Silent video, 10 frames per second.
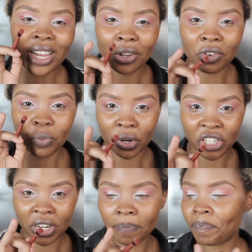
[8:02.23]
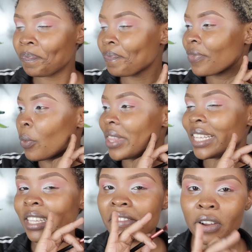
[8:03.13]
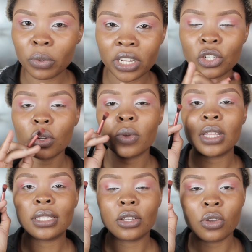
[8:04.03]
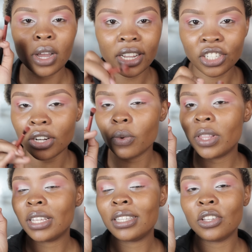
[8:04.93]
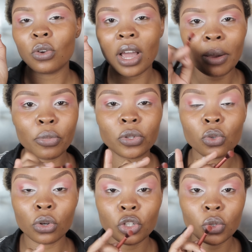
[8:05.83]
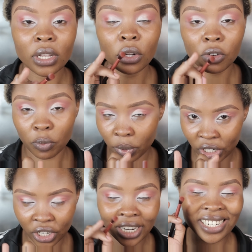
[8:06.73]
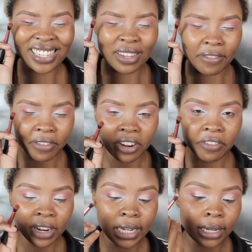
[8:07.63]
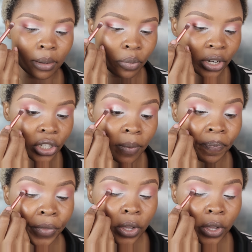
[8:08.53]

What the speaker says: a lot of pressure. Whether it's in foundation, whether it's in your eyeshadow, whether it's in your eyebrows, do not use a lot of pressure, just very little pressure.